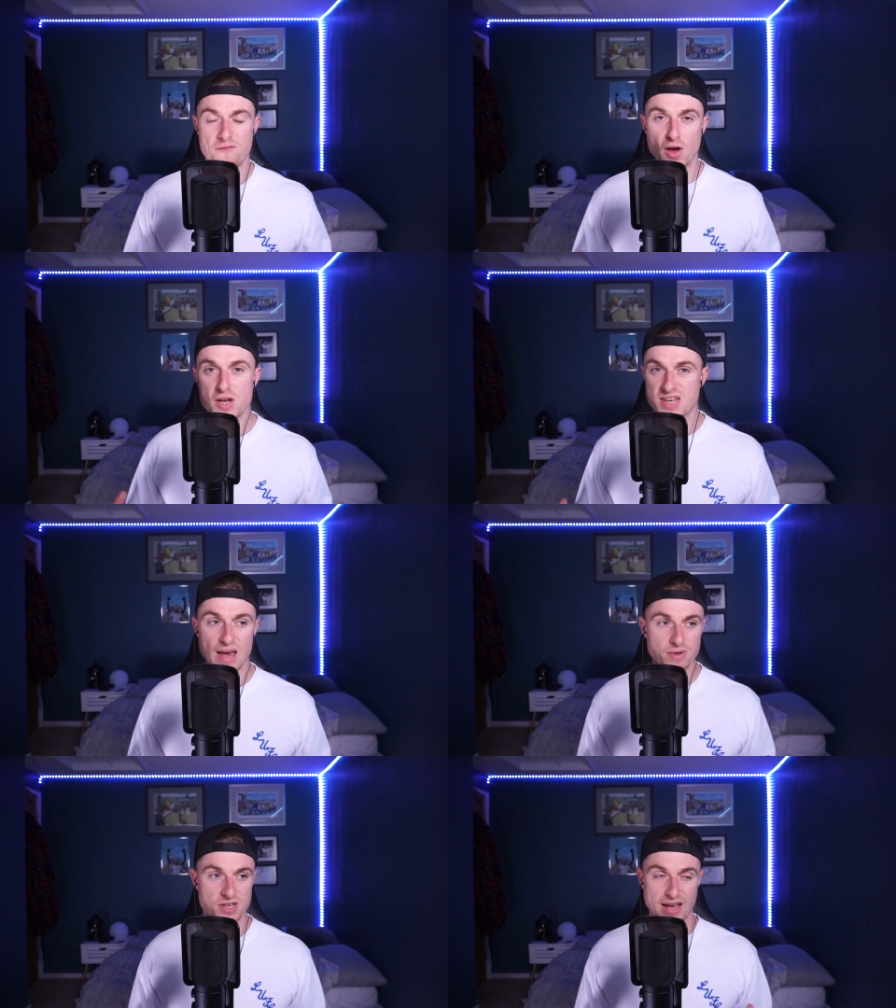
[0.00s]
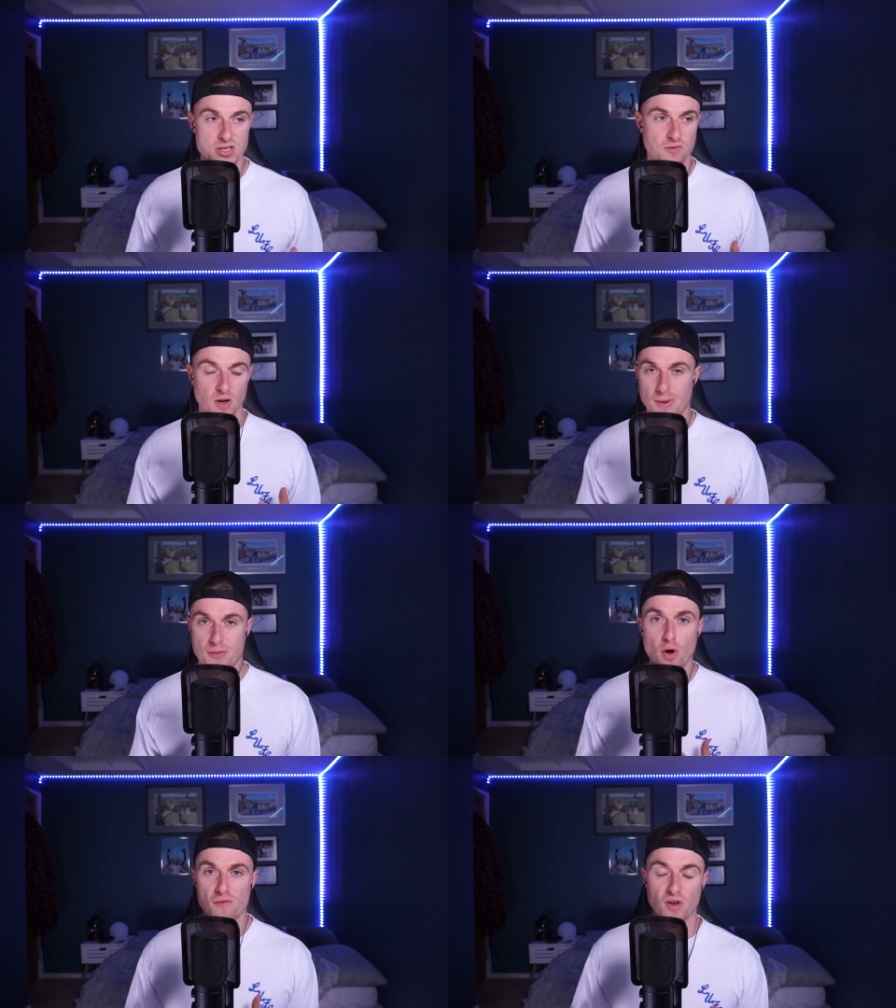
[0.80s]
Now, in our first game against
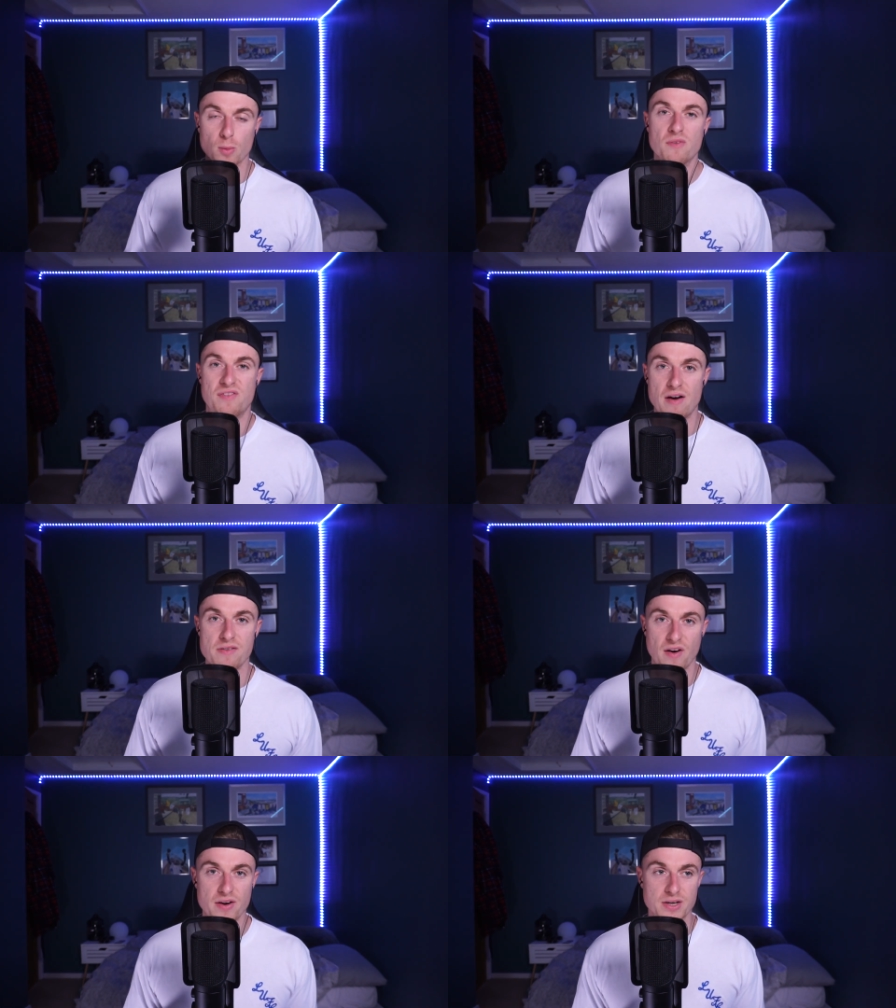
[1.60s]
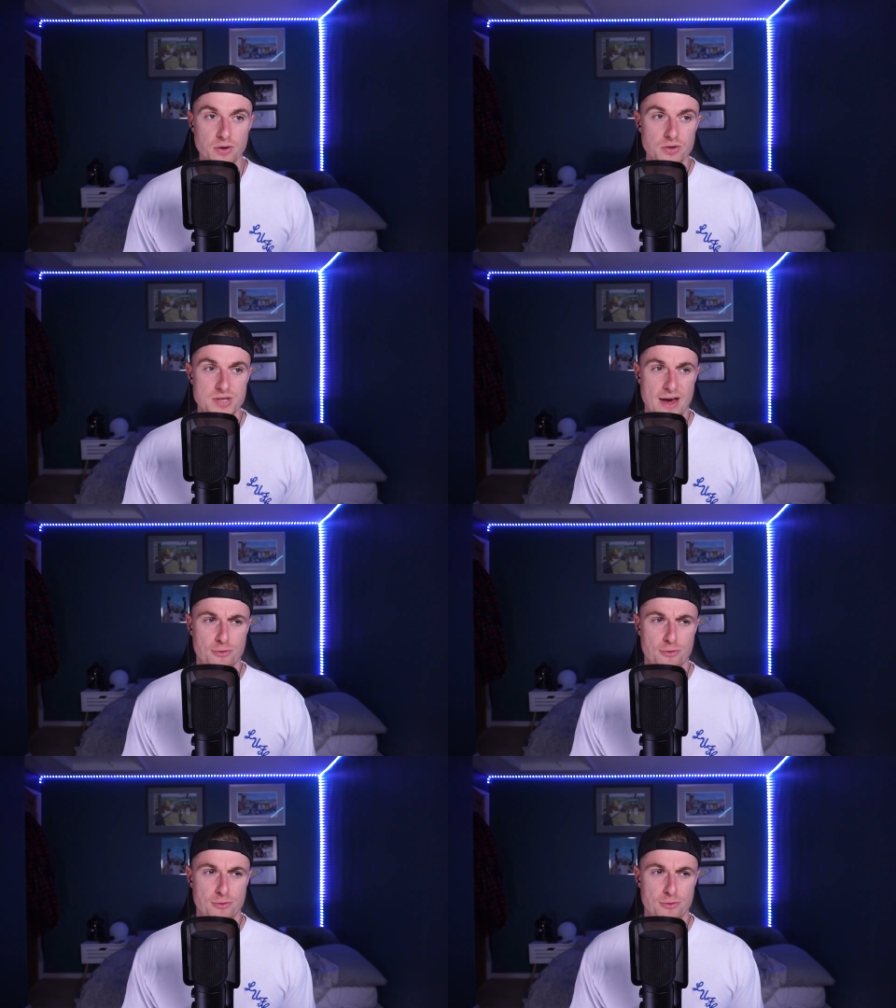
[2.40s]
Fulham, I thought Fulham were very, very good.